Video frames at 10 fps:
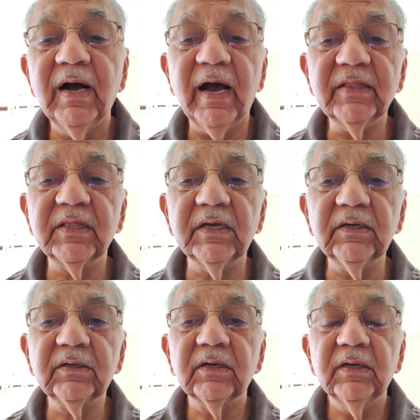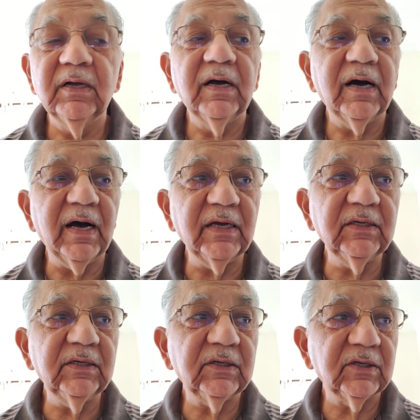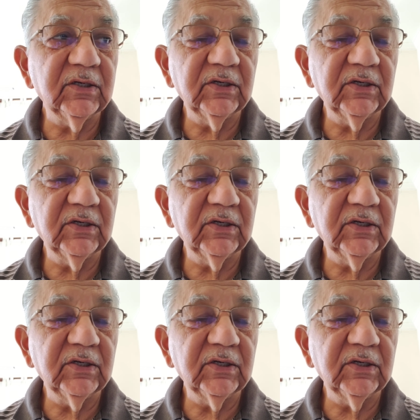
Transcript: I think I